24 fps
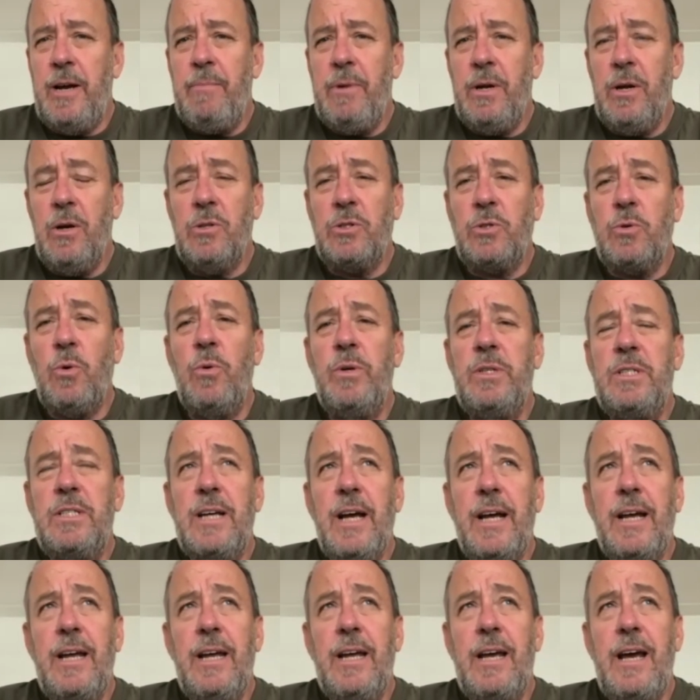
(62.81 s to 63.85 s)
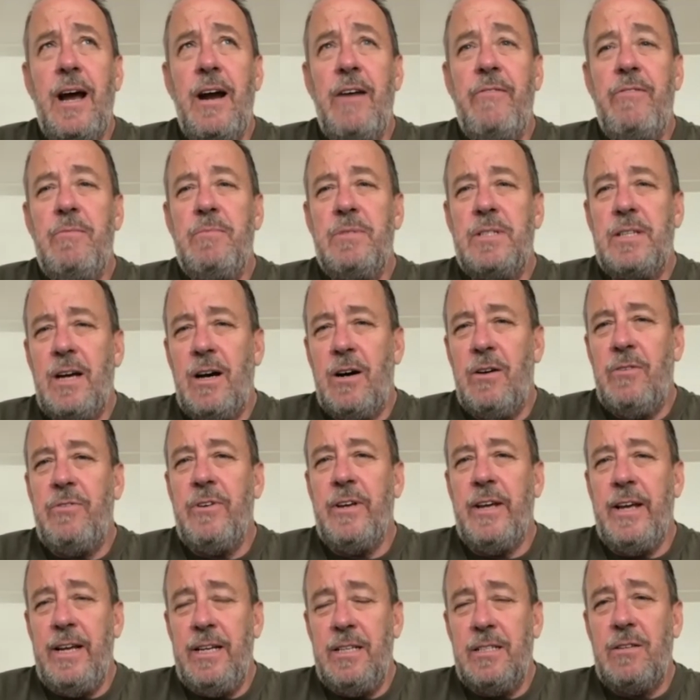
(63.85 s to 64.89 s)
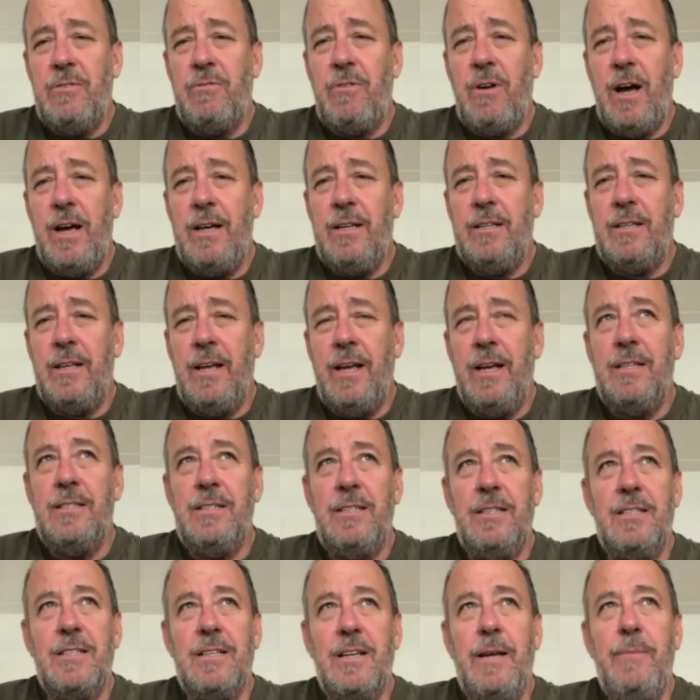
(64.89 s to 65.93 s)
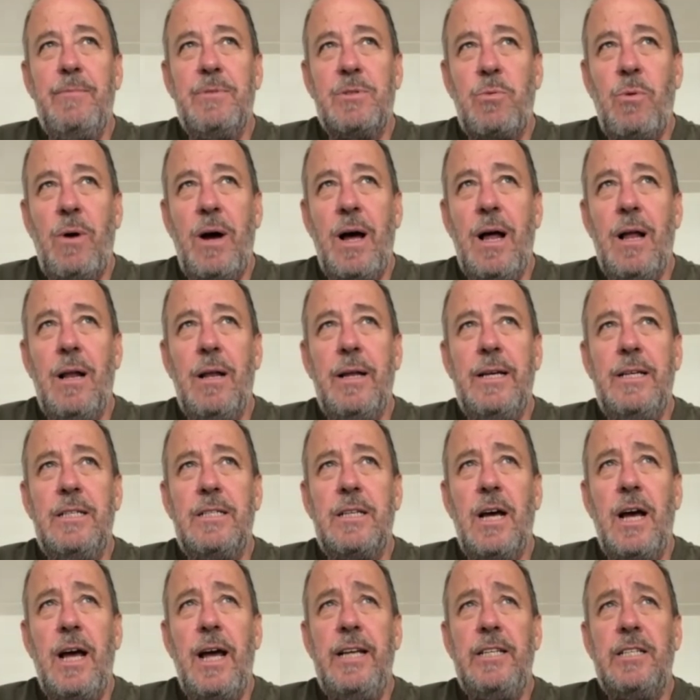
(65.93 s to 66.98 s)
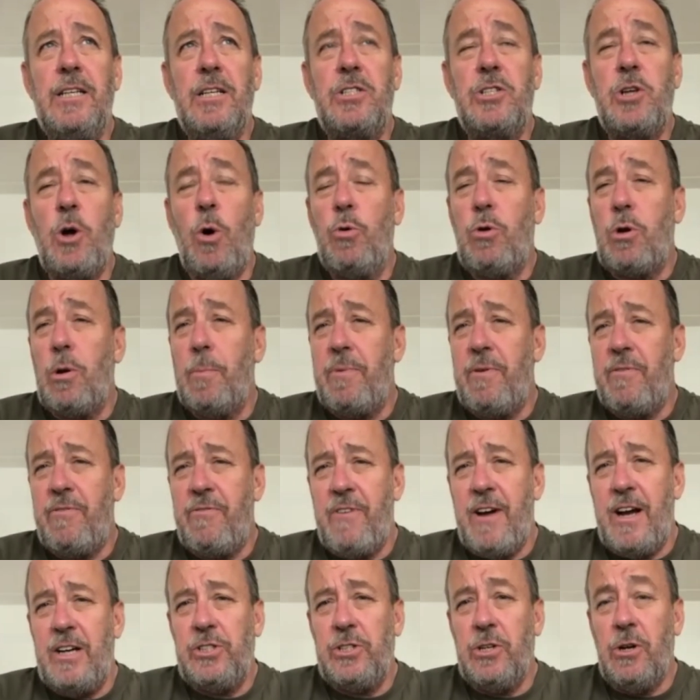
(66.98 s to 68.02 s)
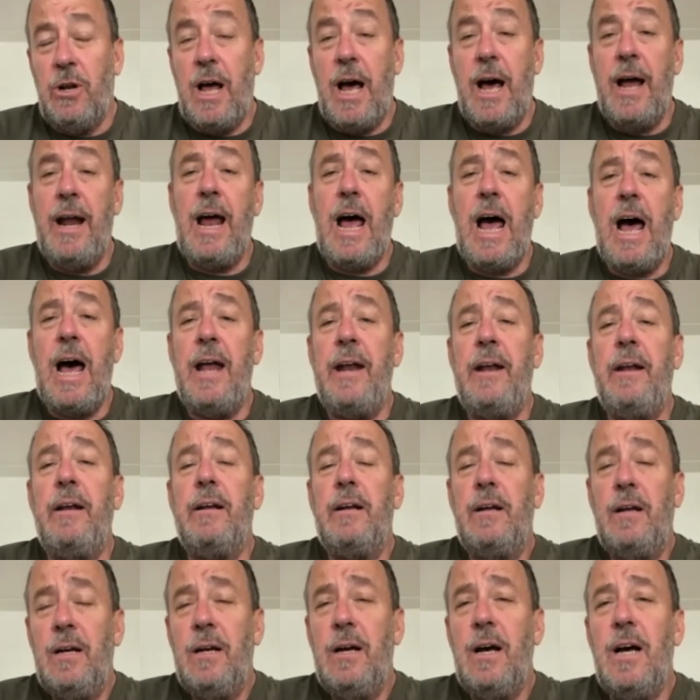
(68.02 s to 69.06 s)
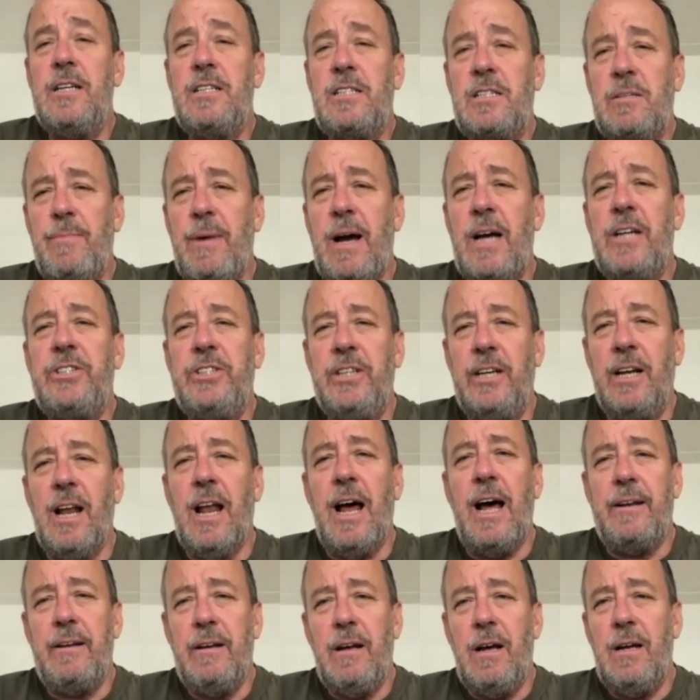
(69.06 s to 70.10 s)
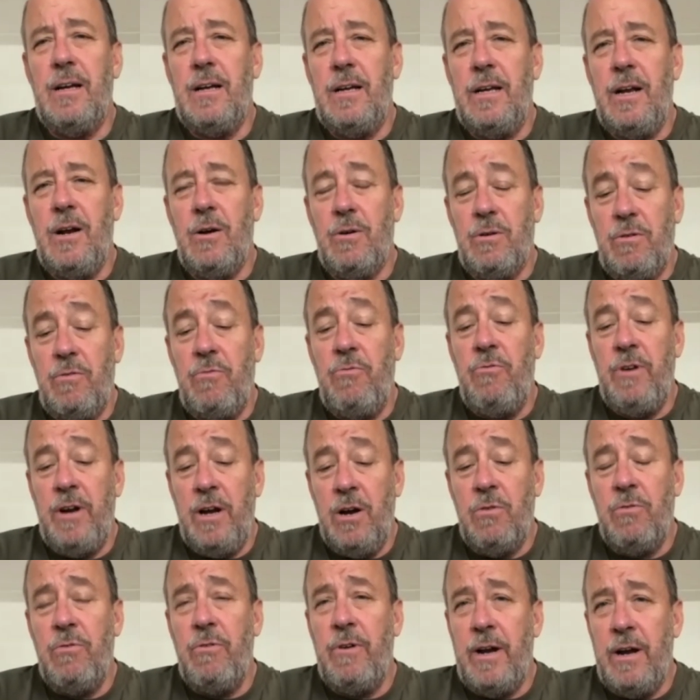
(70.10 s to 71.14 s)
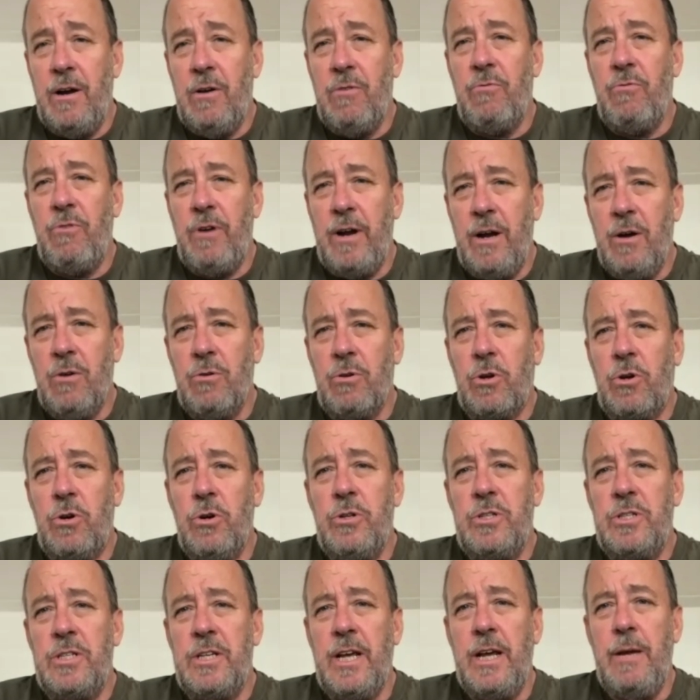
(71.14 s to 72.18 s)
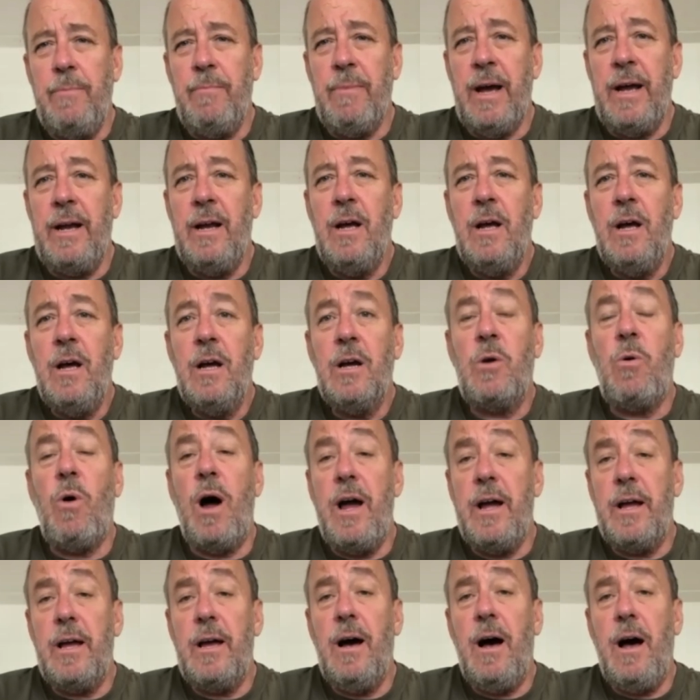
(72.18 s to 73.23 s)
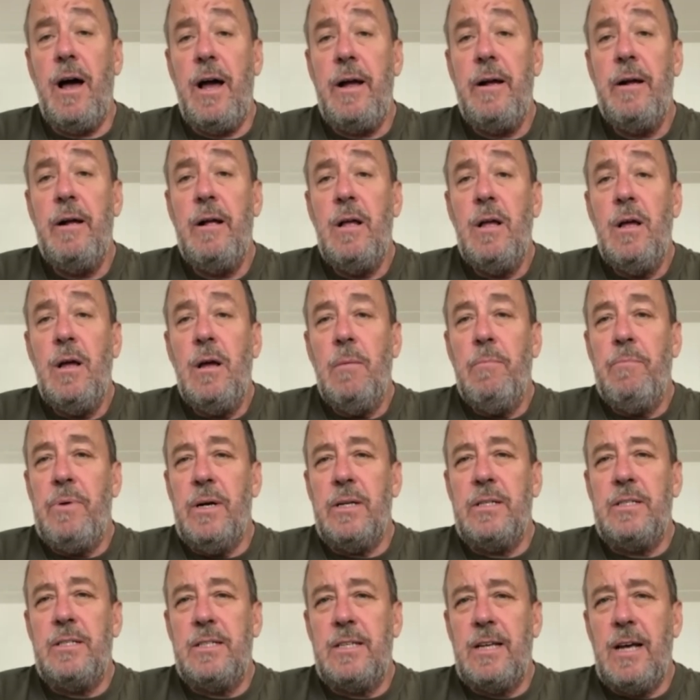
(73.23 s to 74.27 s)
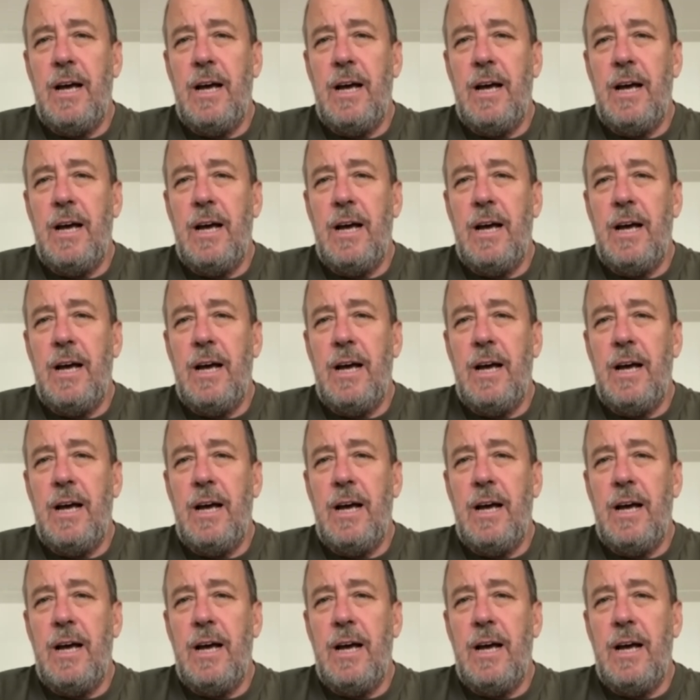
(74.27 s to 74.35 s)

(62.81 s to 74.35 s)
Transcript: He's always taking care of himself. He eats the right things. He sleeps well. He's a total professional and a smashing lad. You know, a real good teammate. Quiet guy, but.